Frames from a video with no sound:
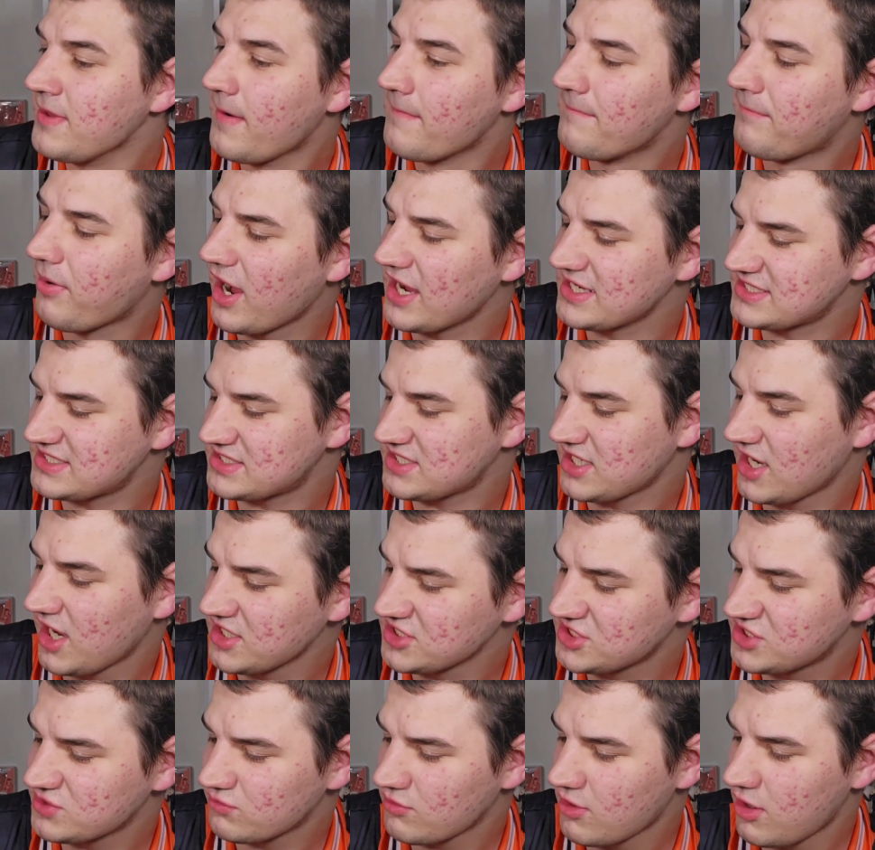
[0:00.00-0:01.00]
But
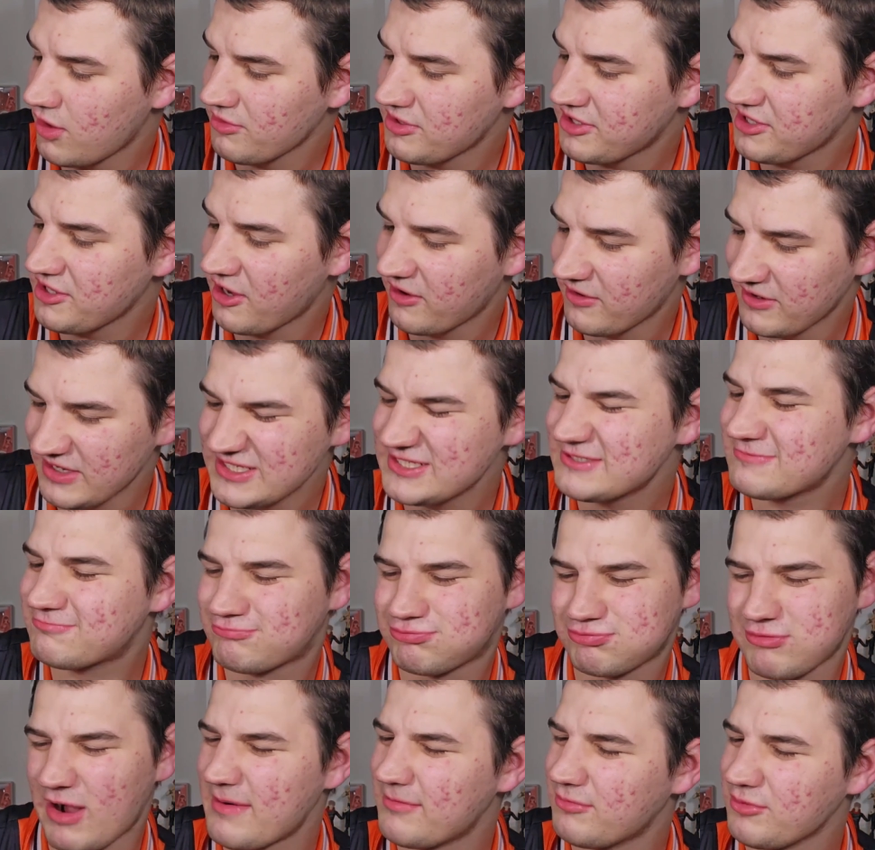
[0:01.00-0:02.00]
Tanjiro here, he's
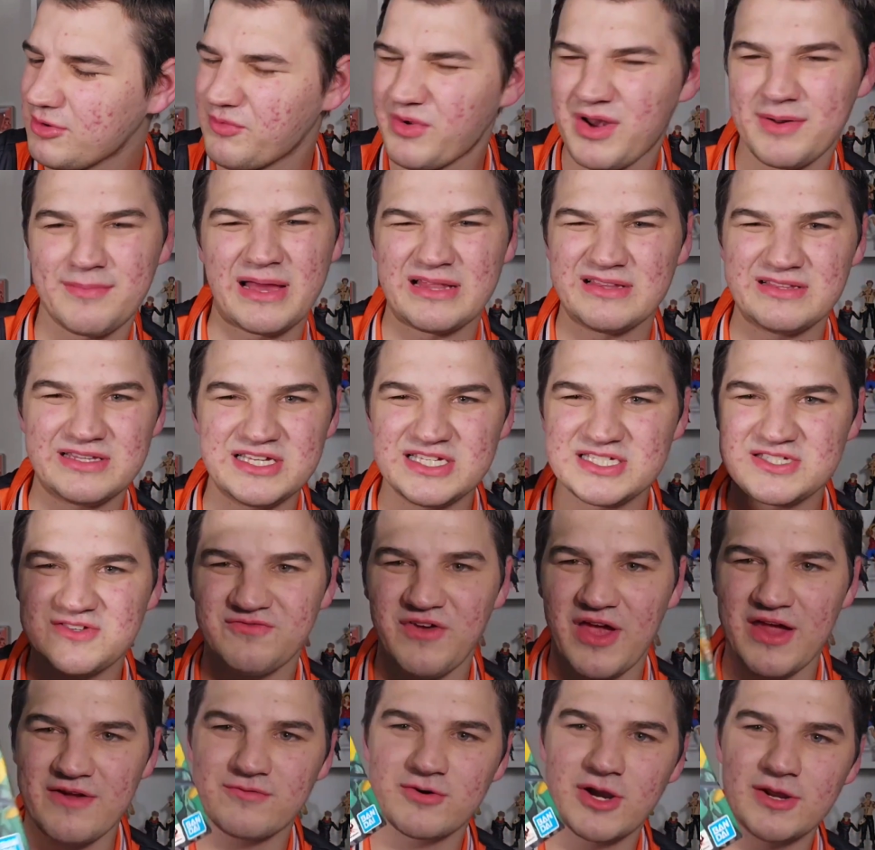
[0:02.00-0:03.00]
probably one of my least
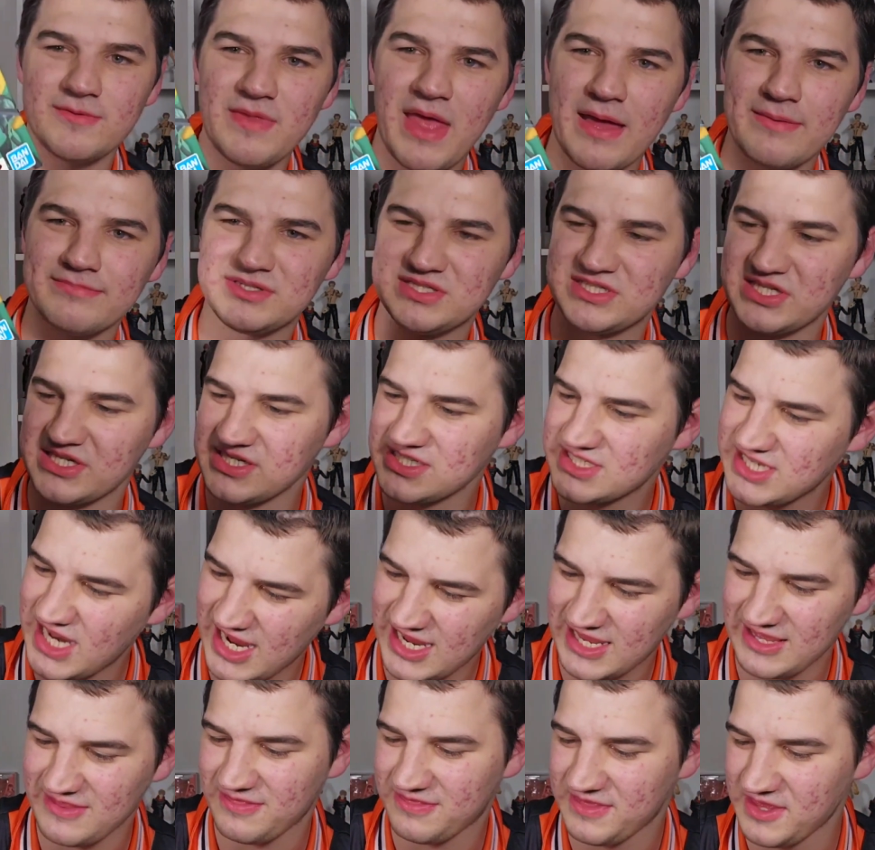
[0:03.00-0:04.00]
favorite MCs
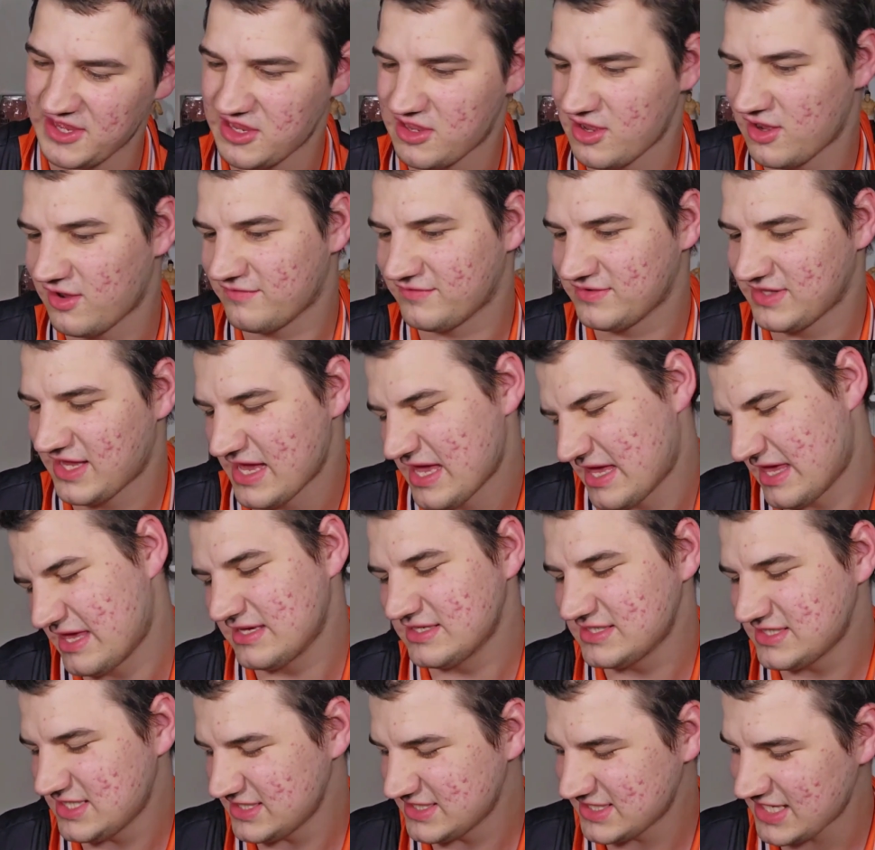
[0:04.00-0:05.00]
I can think of. Like,
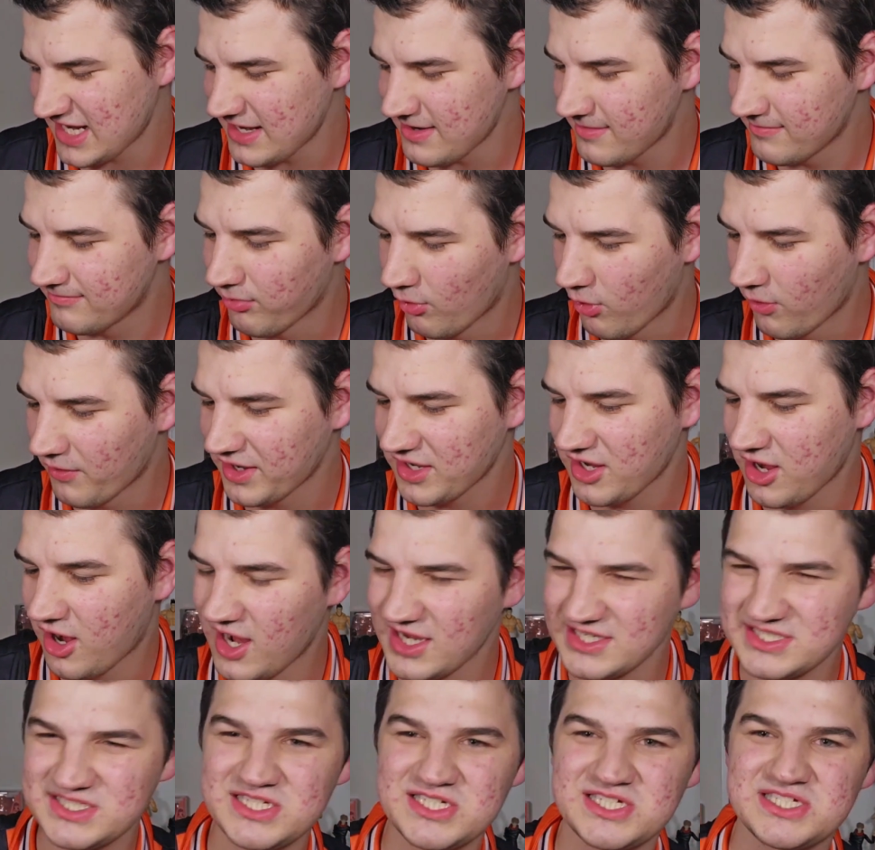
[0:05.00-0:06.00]
he's just kind of boring.
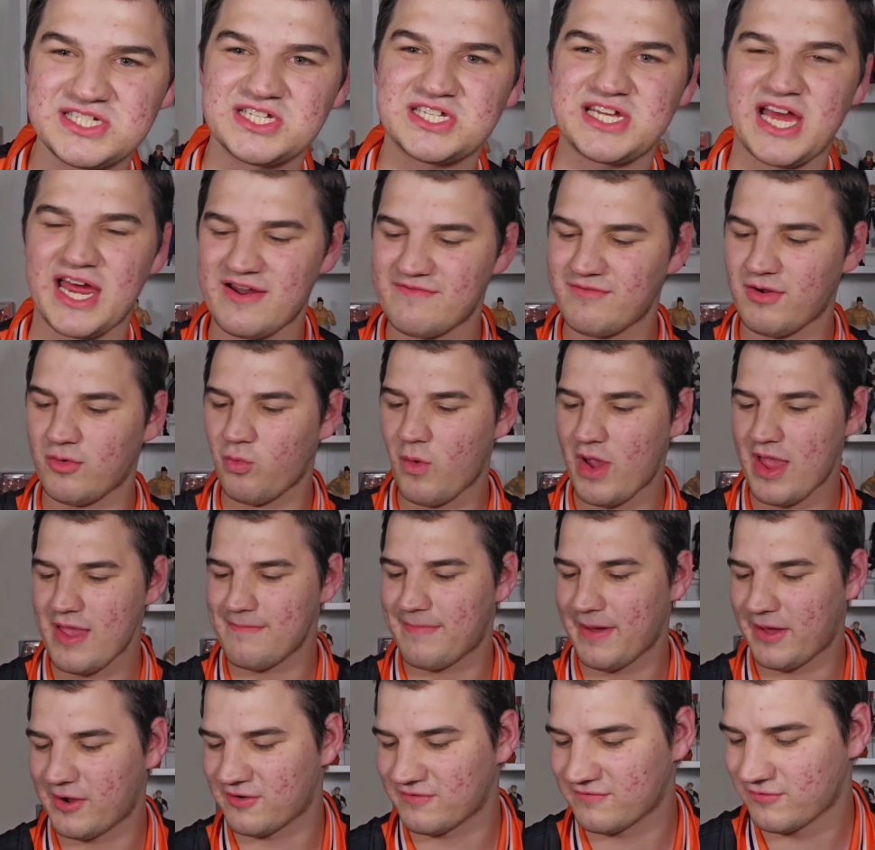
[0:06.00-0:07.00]
Asta's just kind of a way
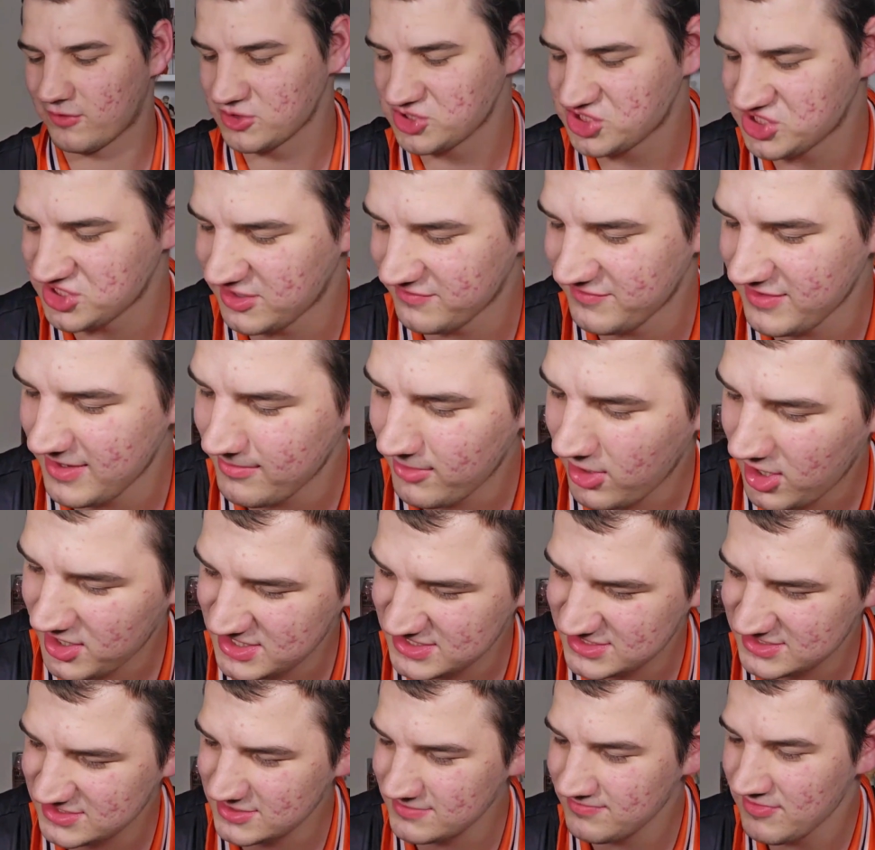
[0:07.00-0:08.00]
better version of him,
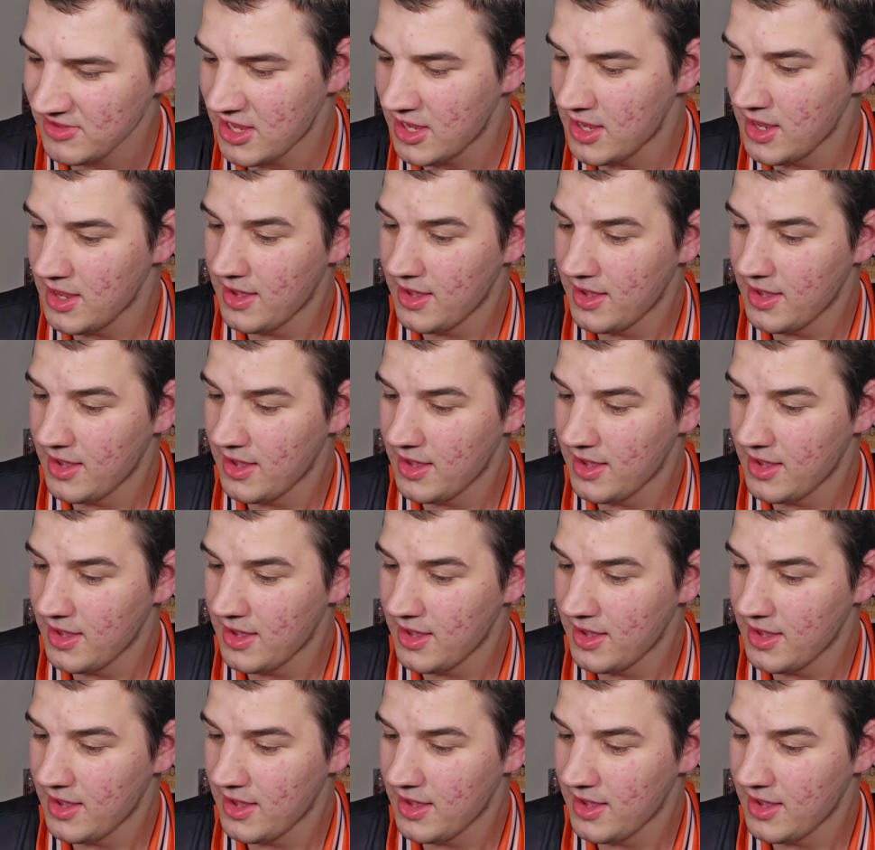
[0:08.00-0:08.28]
honestly.